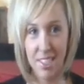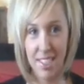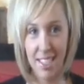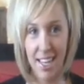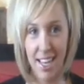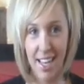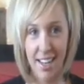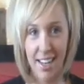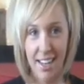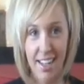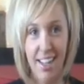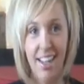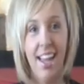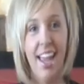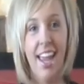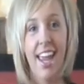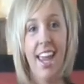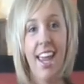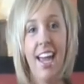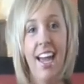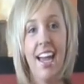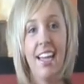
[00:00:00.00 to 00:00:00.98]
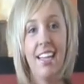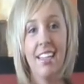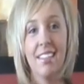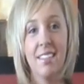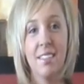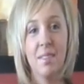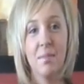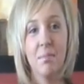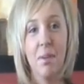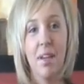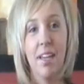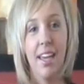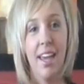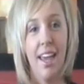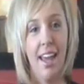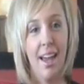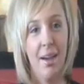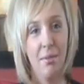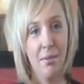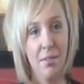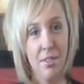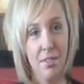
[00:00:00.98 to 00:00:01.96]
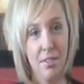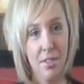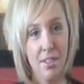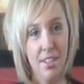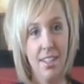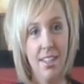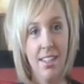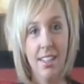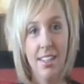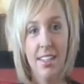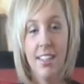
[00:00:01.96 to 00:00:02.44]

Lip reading: Indiana, and my aunt